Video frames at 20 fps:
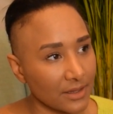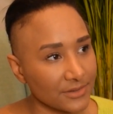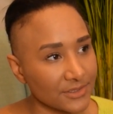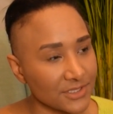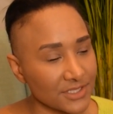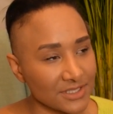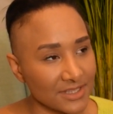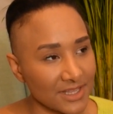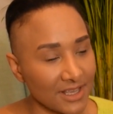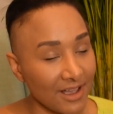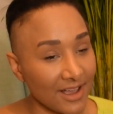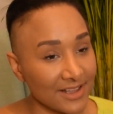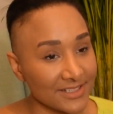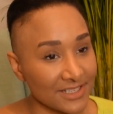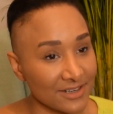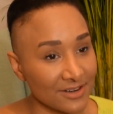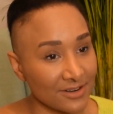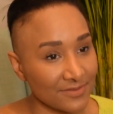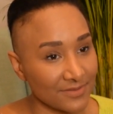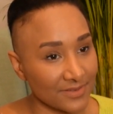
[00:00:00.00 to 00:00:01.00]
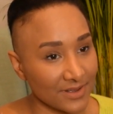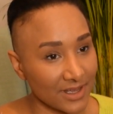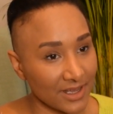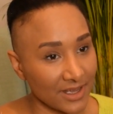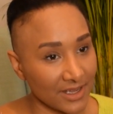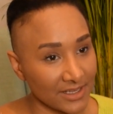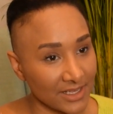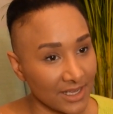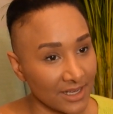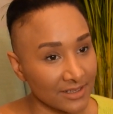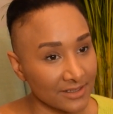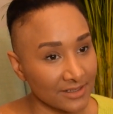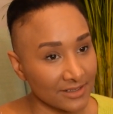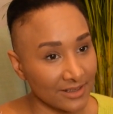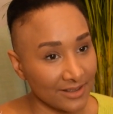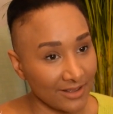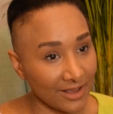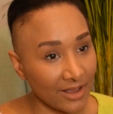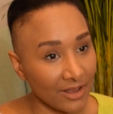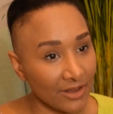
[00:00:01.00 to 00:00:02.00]
just the idea of a
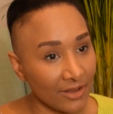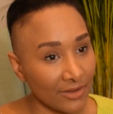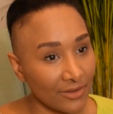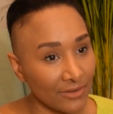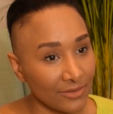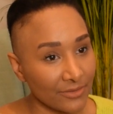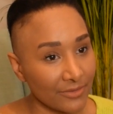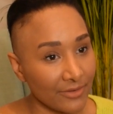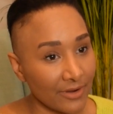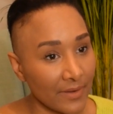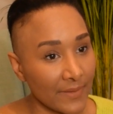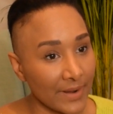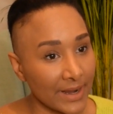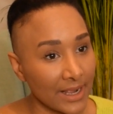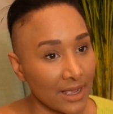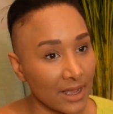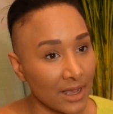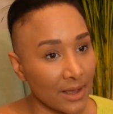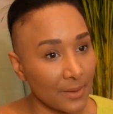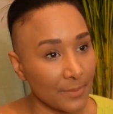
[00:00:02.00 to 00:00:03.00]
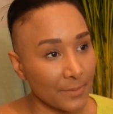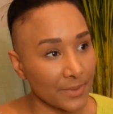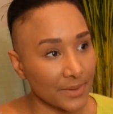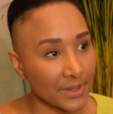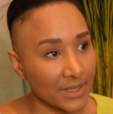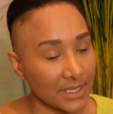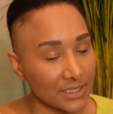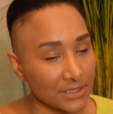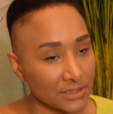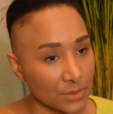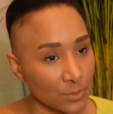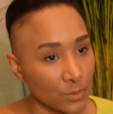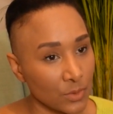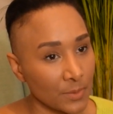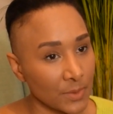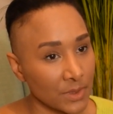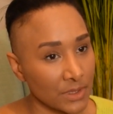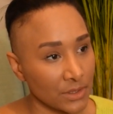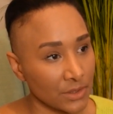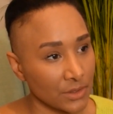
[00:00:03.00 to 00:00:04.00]
young girl growing up into
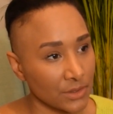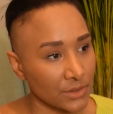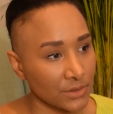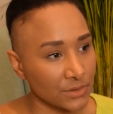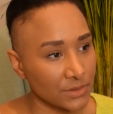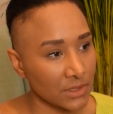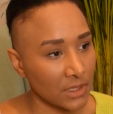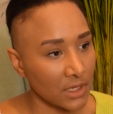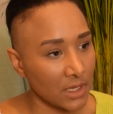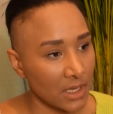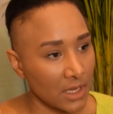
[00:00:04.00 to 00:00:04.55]
womanhood,